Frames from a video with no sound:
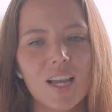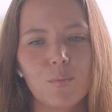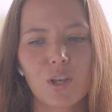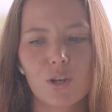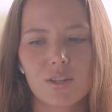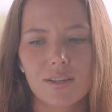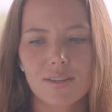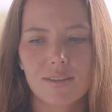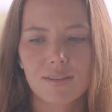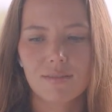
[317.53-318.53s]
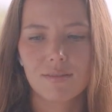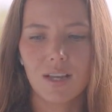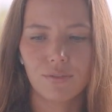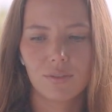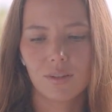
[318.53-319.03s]
because it's
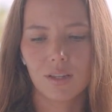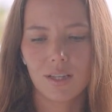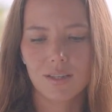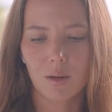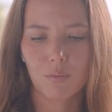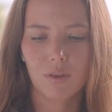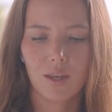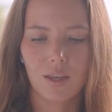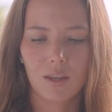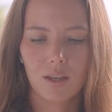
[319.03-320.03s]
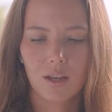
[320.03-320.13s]
definitely something